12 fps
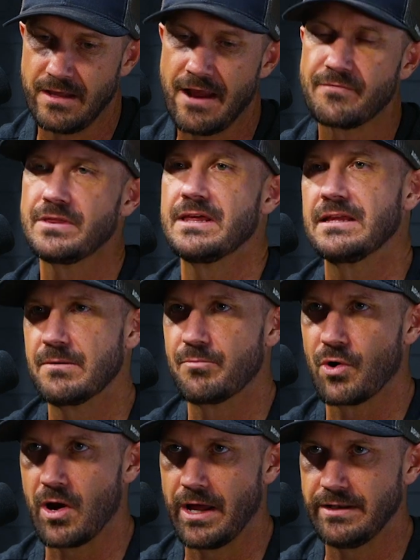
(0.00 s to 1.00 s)
everything that
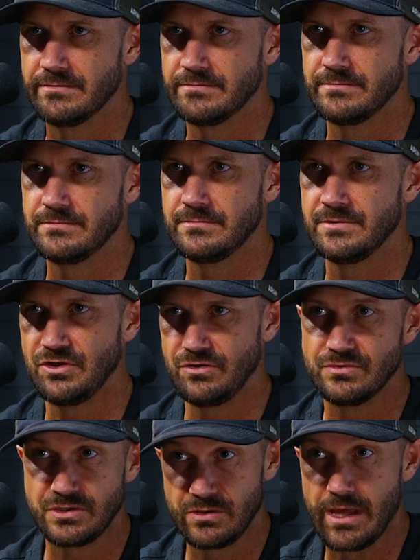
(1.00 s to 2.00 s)
brought
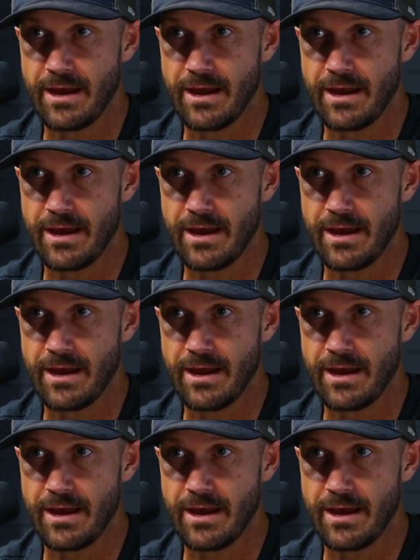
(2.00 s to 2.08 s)
you to